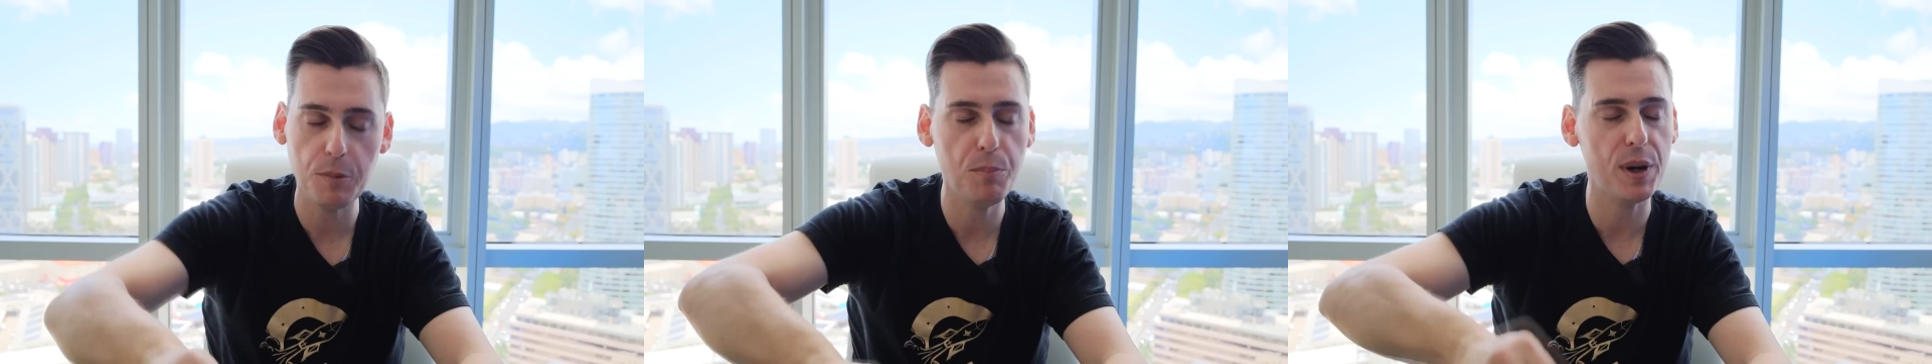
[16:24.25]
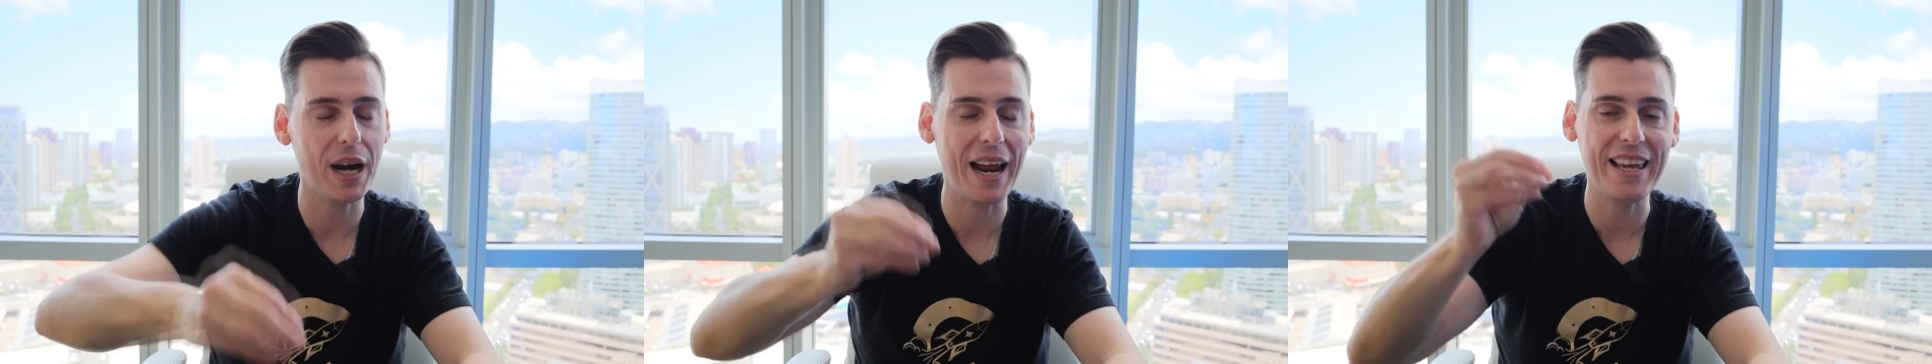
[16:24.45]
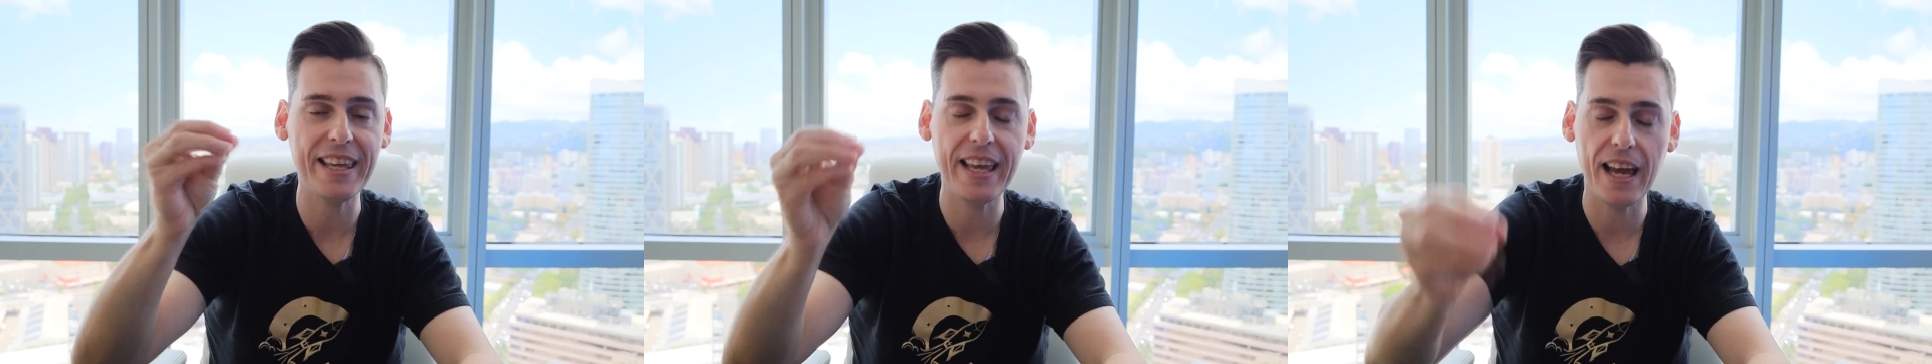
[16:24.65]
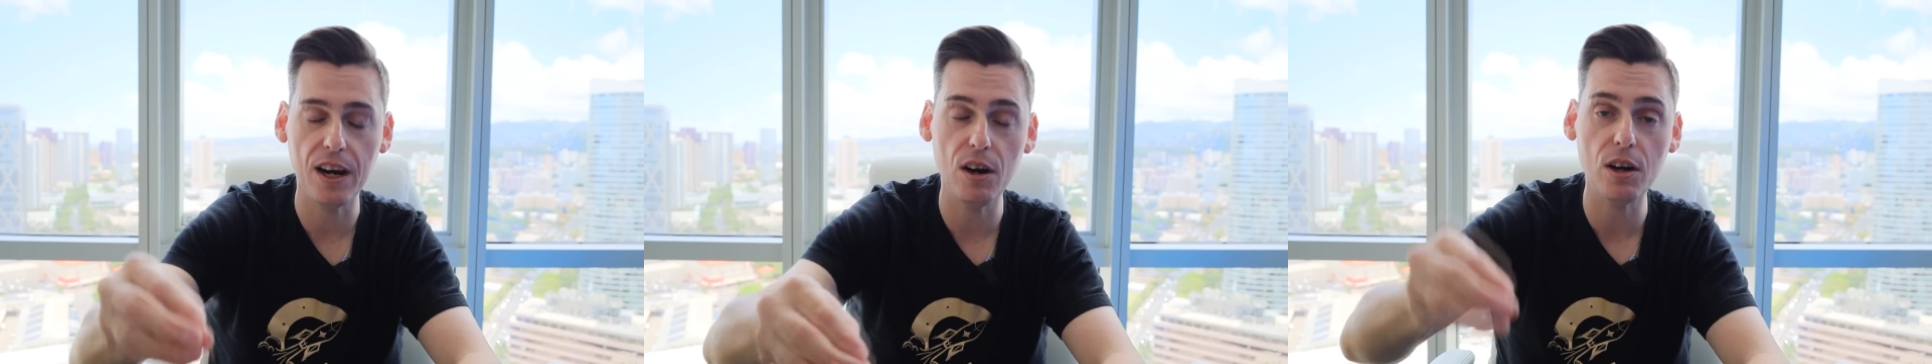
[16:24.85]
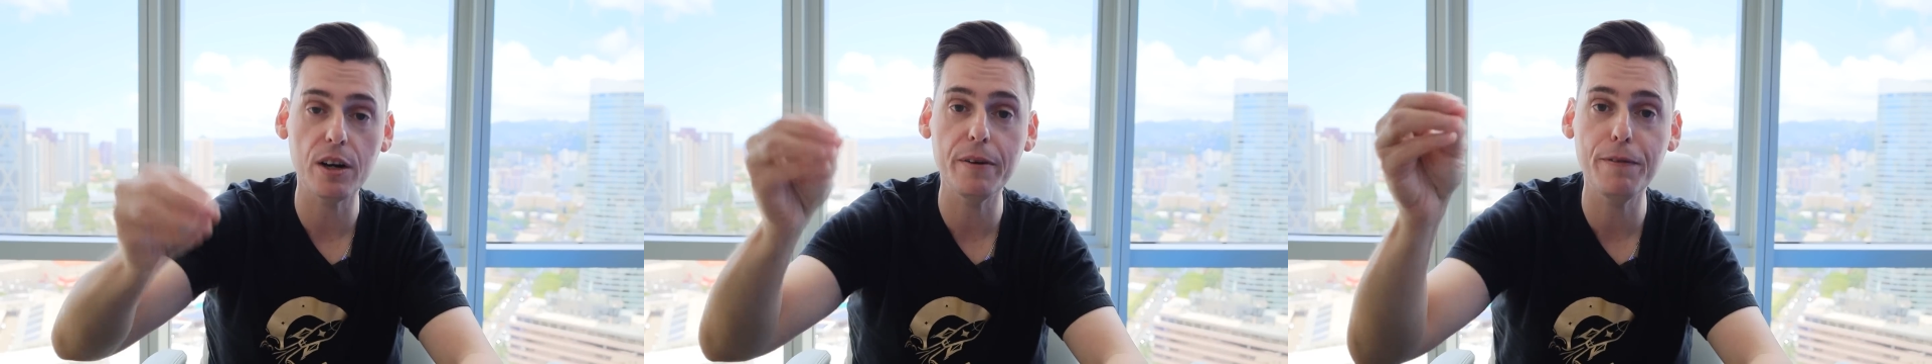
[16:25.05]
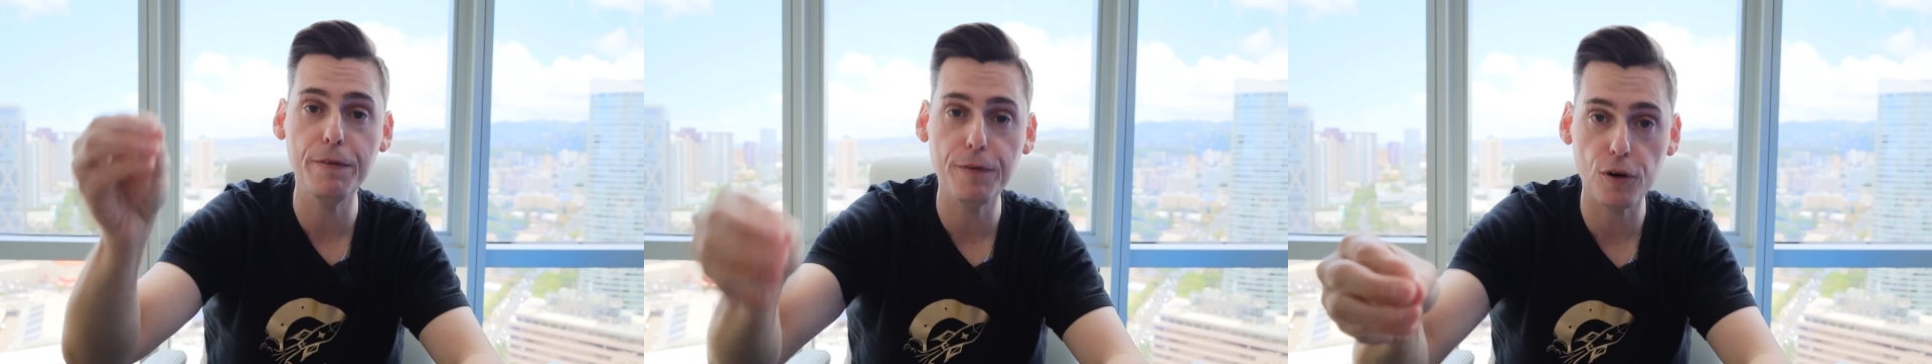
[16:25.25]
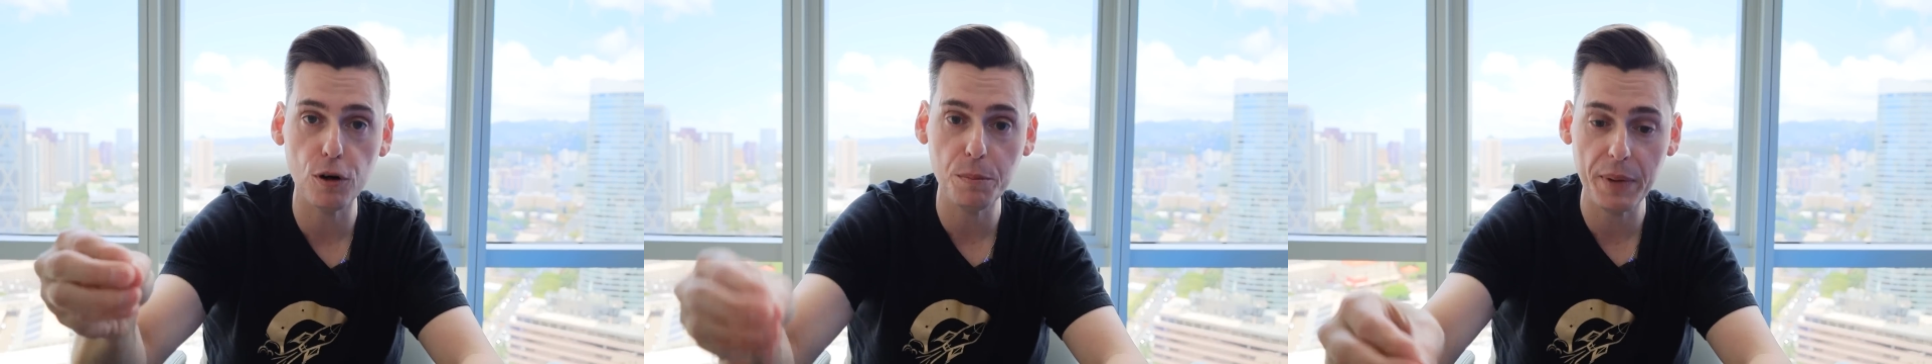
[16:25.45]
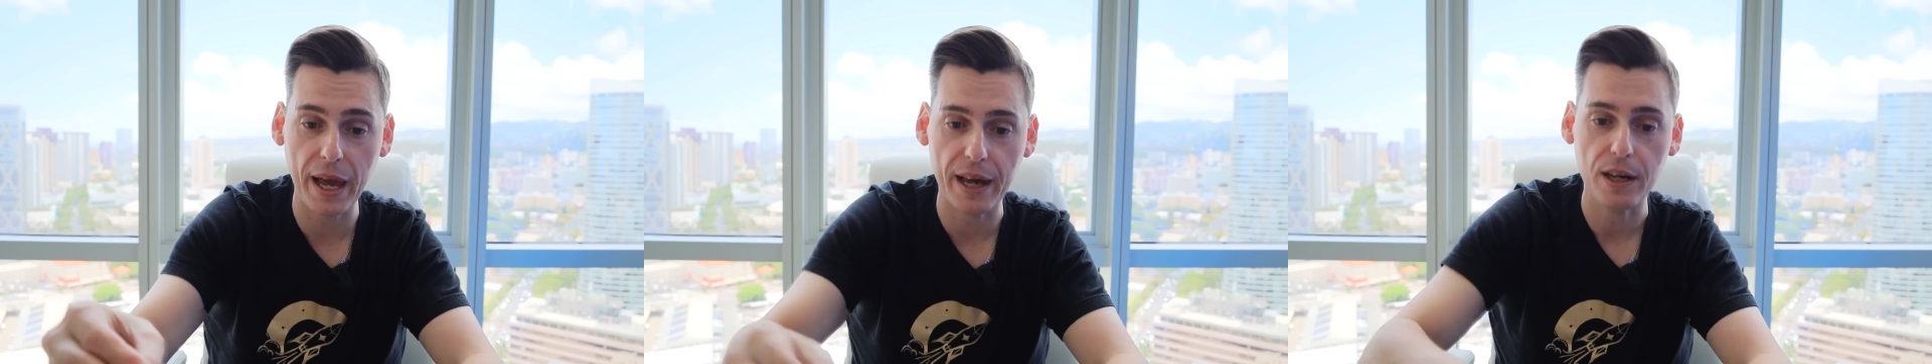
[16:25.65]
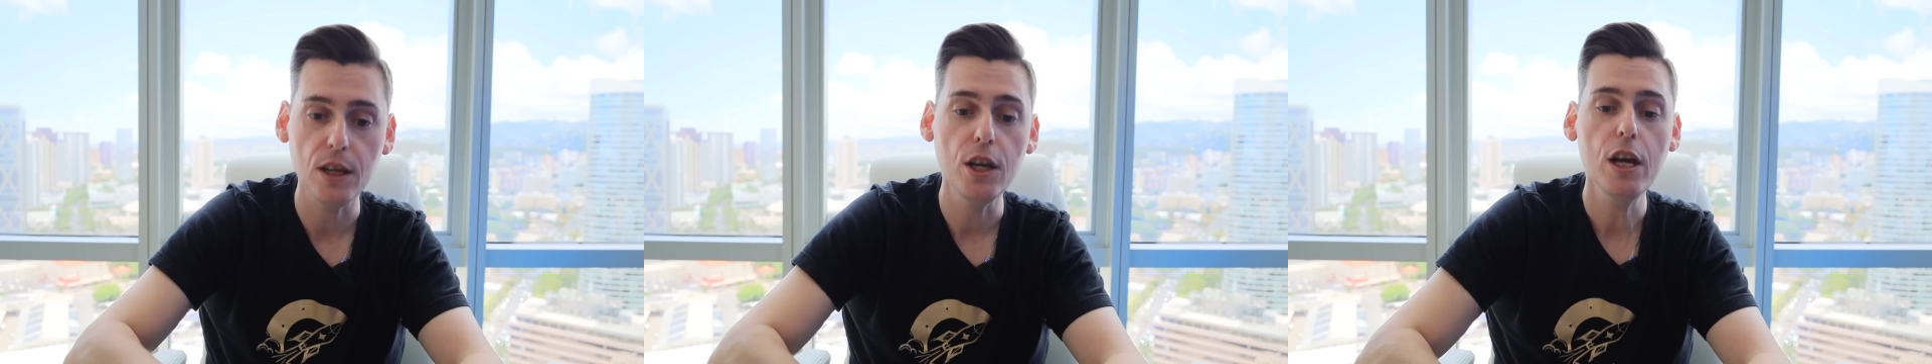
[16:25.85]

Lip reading: but I cannot confirm that.